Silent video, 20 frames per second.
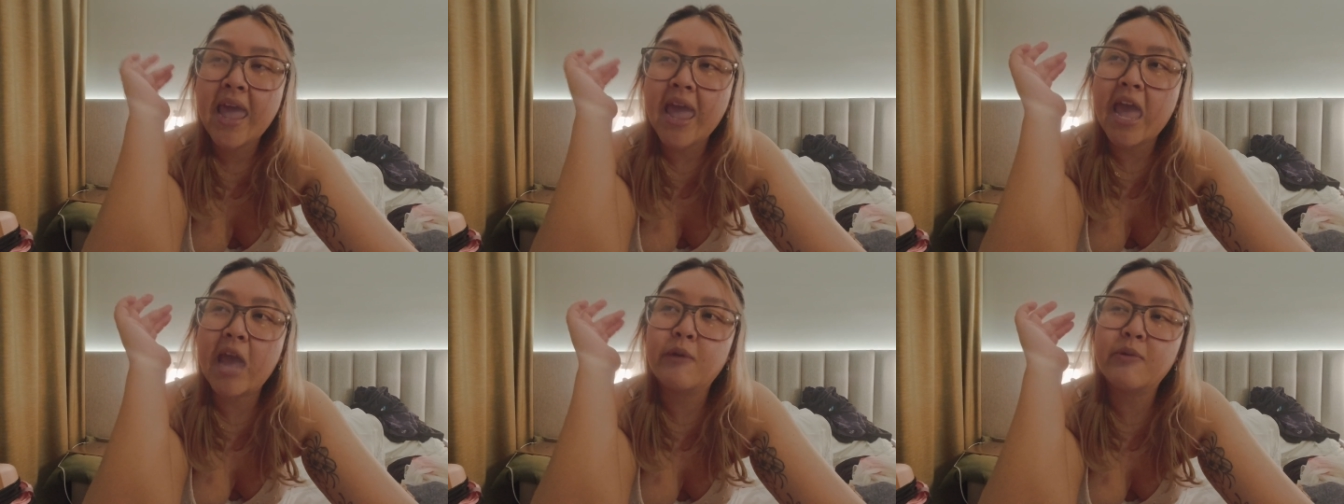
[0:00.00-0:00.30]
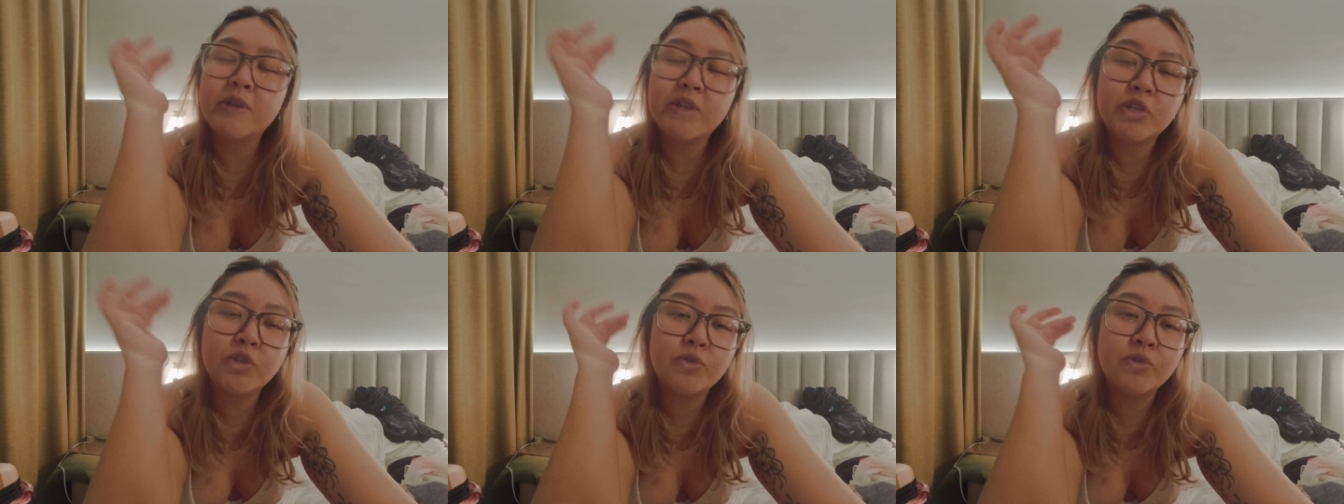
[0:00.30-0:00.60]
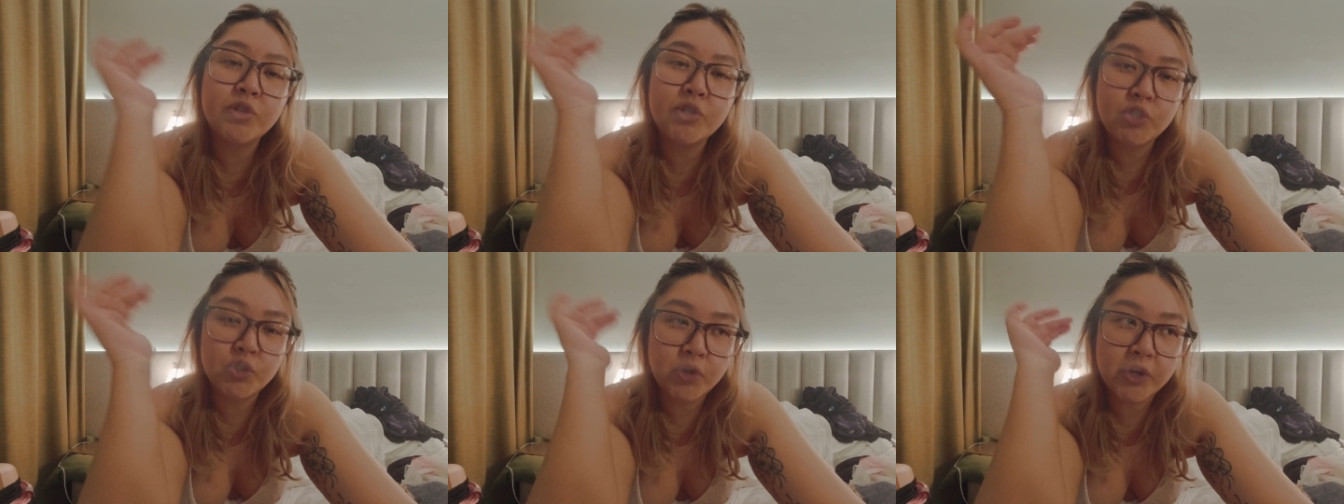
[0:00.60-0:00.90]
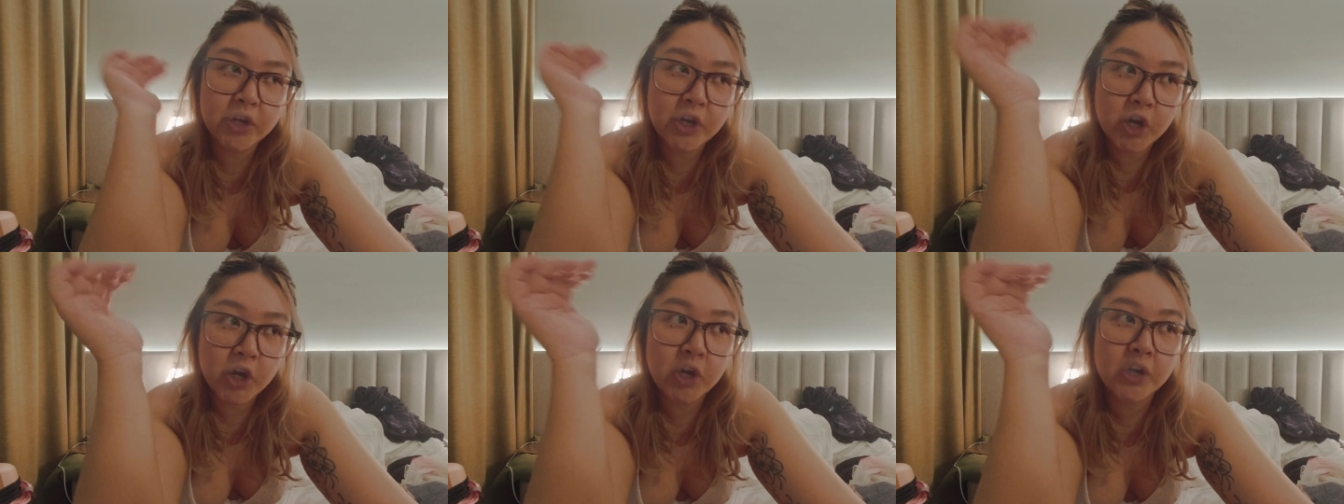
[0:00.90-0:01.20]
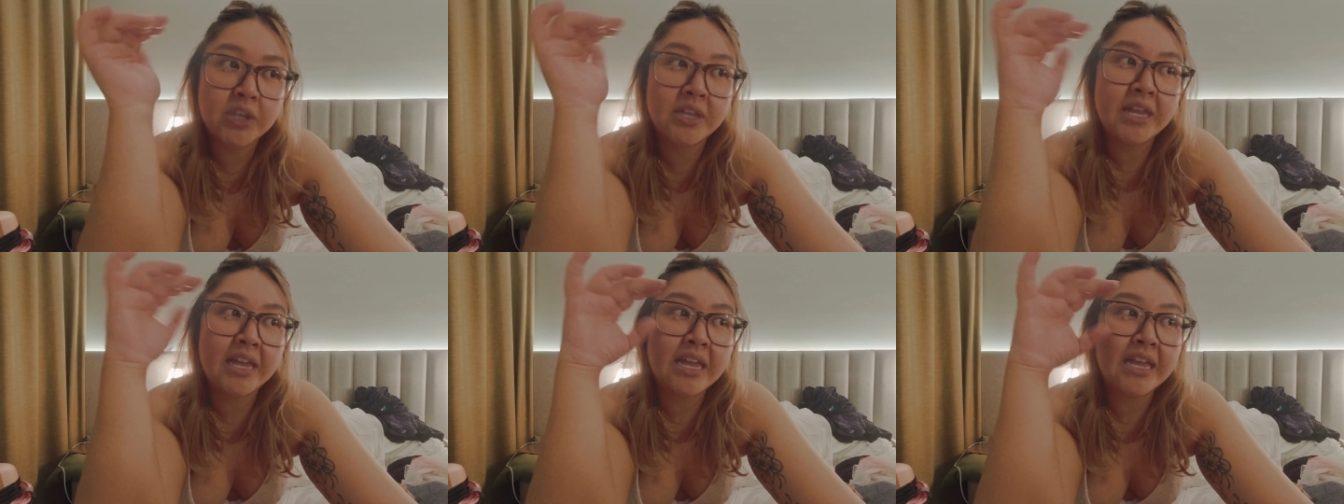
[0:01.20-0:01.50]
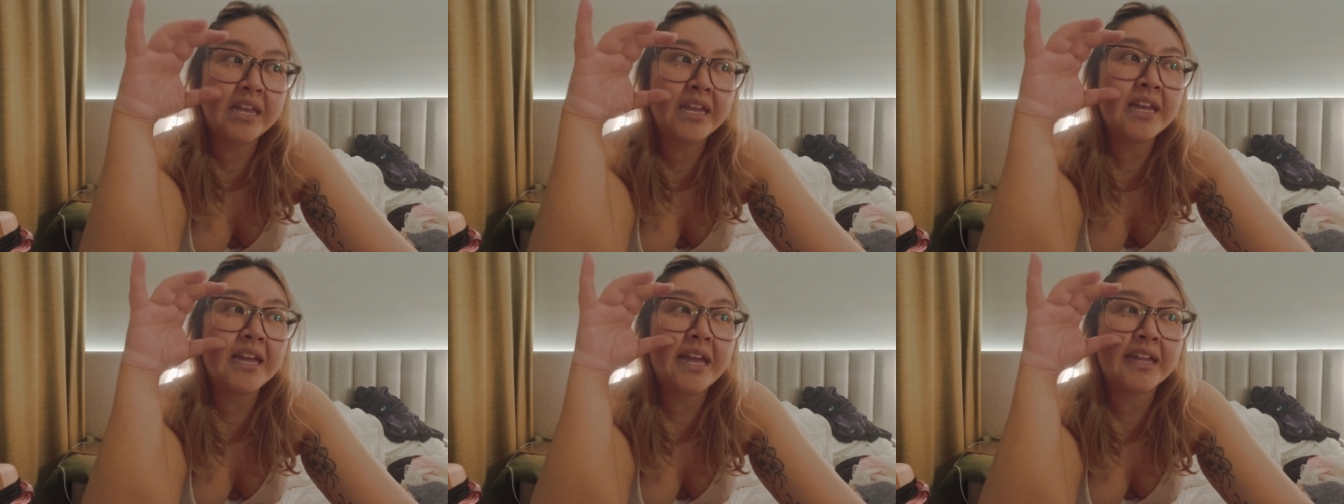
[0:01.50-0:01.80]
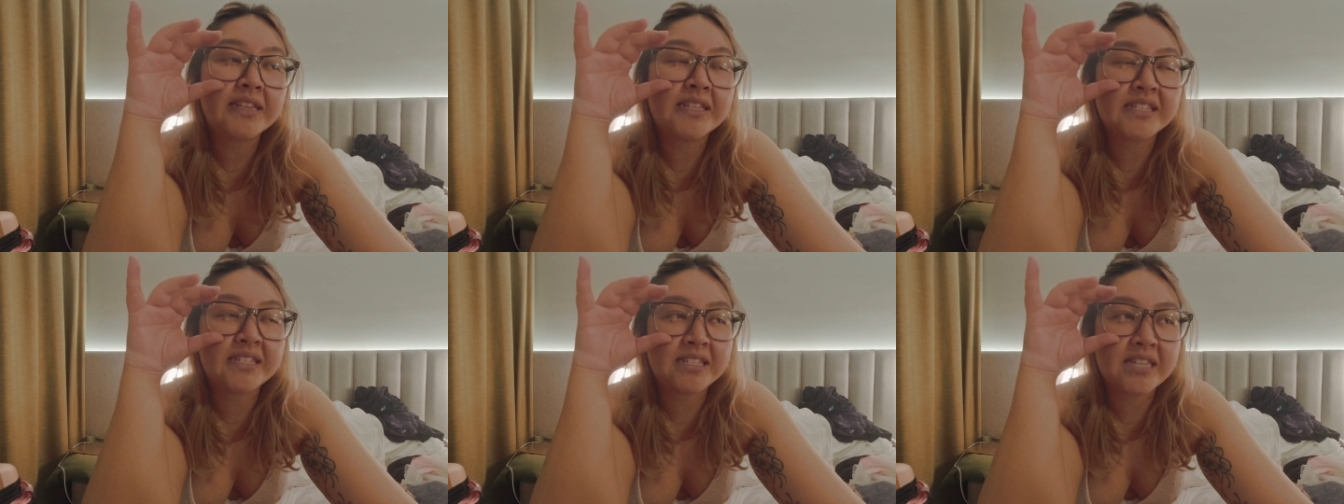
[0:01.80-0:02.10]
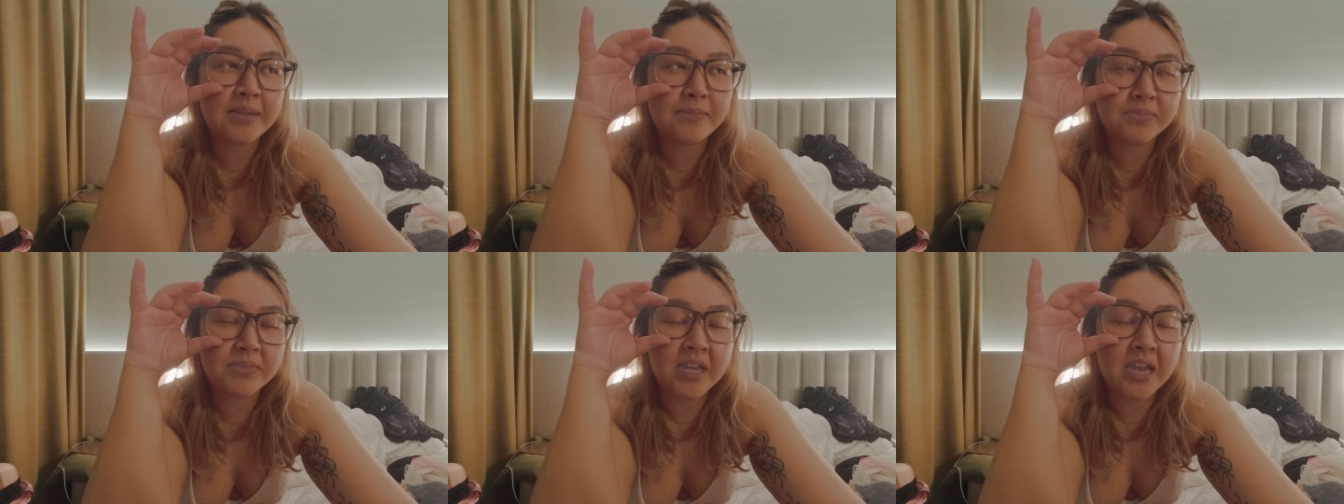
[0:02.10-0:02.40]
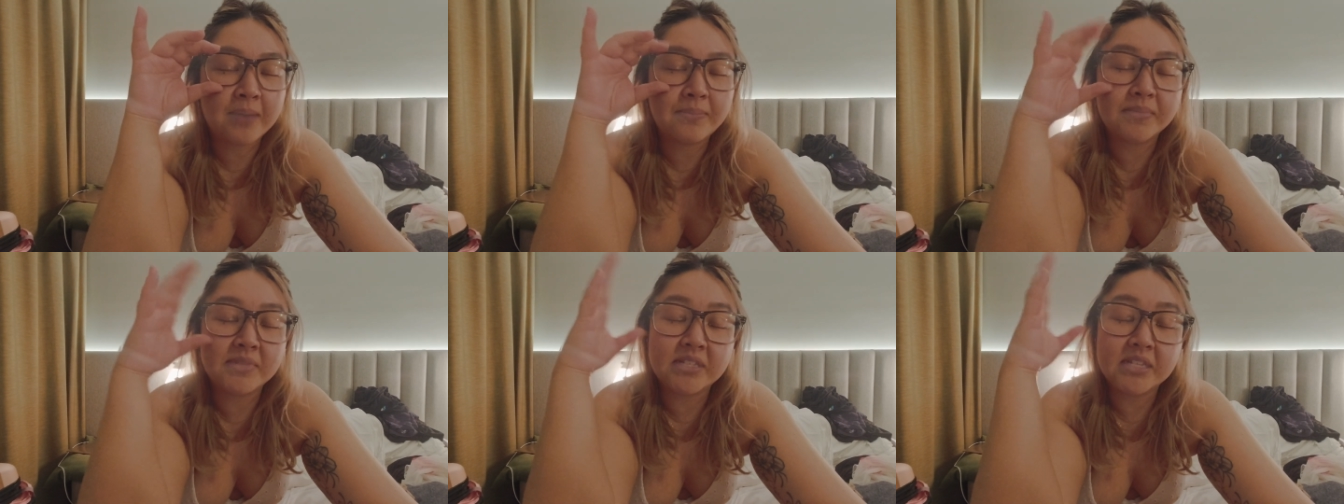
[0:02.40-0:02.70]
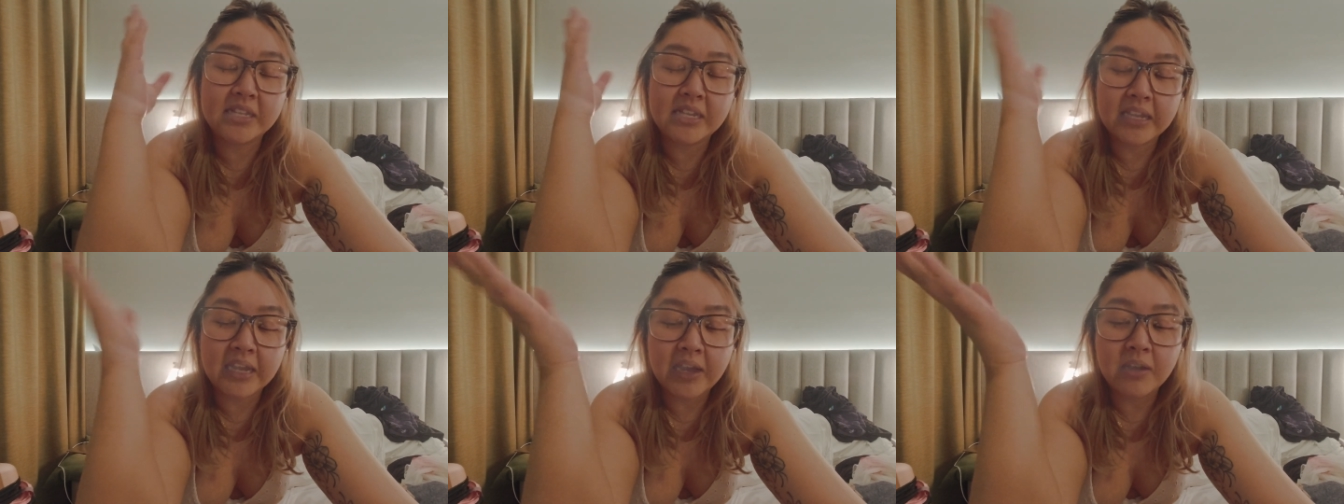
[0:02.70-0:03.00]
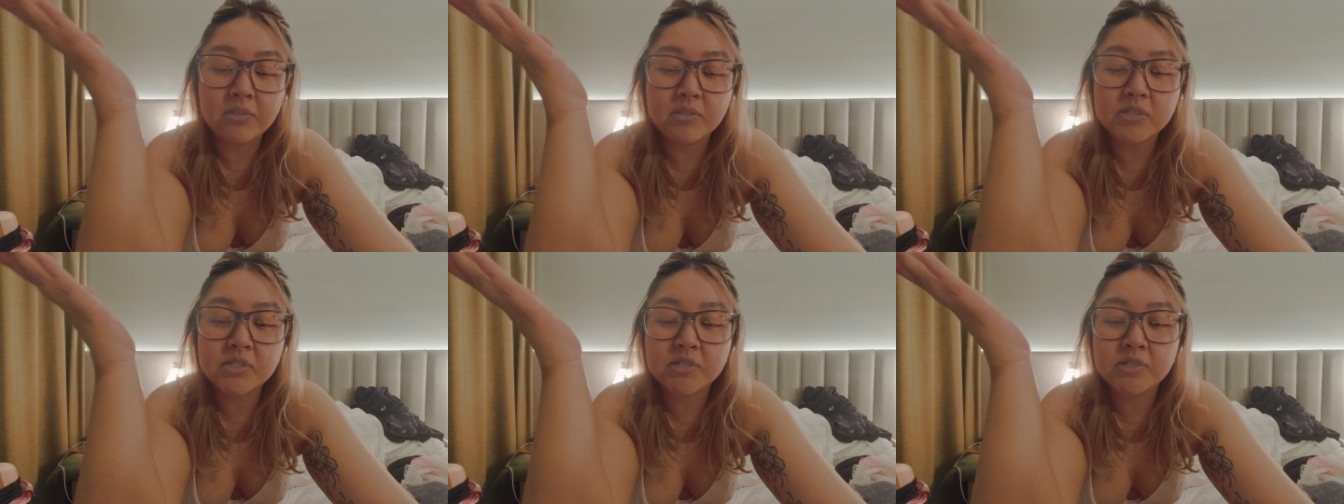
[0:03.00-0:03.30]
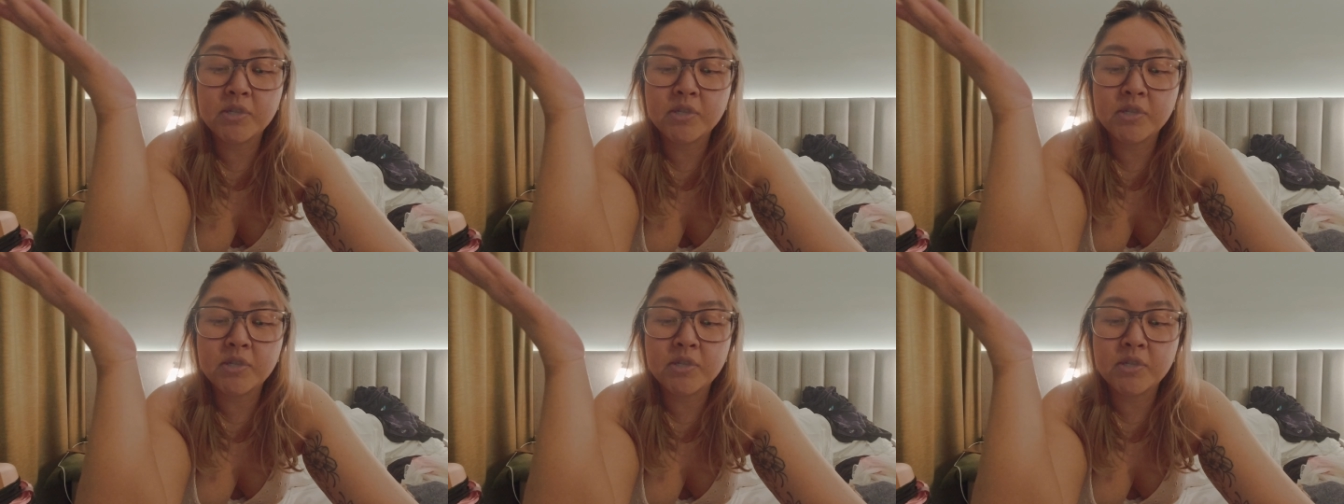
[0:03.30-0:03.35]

And we do enjoy cooking at the same time as eating out,